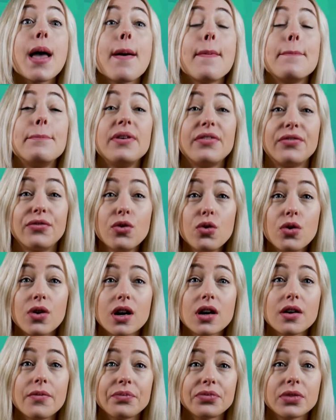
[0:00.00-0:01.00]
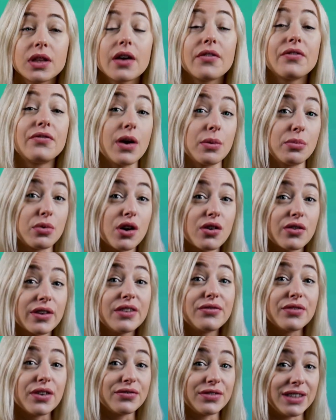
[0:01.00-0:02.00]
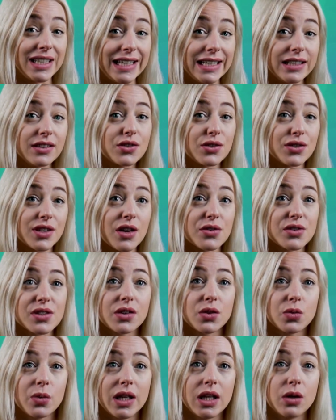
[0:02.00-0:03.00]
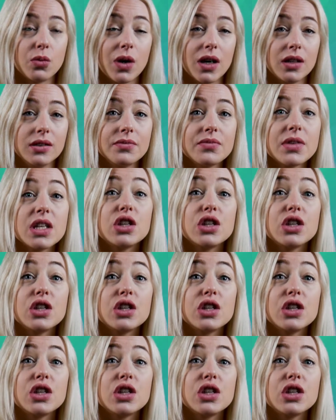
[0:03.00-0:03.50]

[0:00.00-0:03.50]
Before February 15, 2021,